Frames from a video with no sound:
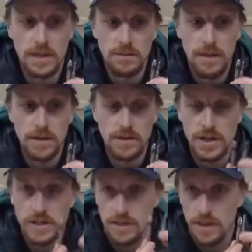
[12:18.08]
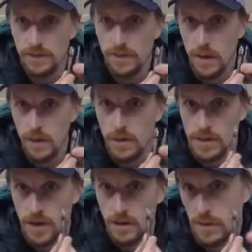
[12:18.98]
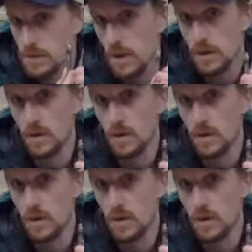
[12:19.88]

and metal sheets and stuff, you might want to start with a smaller